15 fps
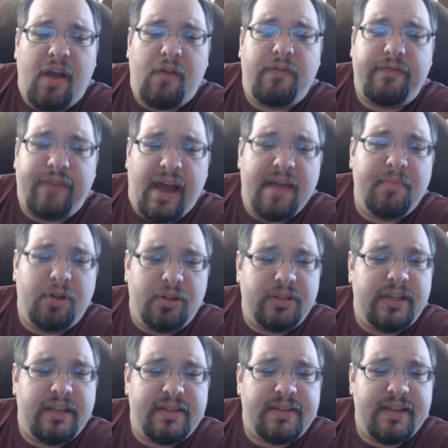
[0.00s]
though Fable
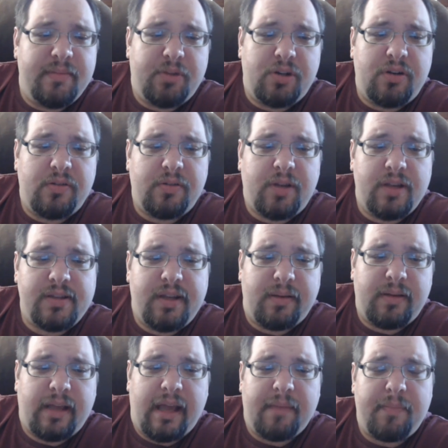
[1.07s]
did similar because
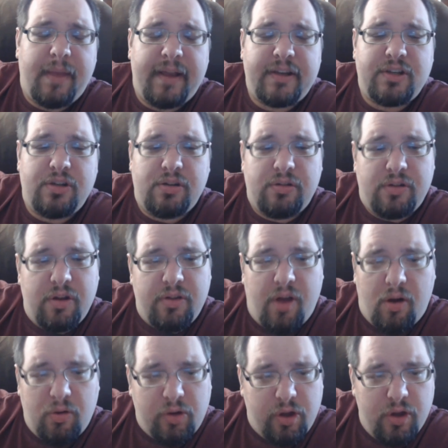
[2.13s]
it makes you do the
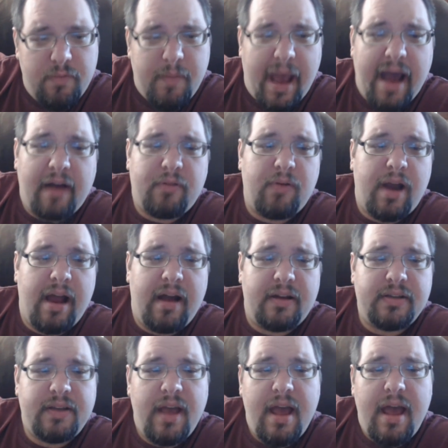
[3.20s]
whole good bad
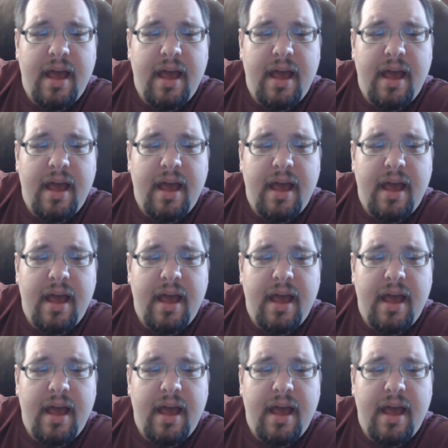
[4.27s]
route,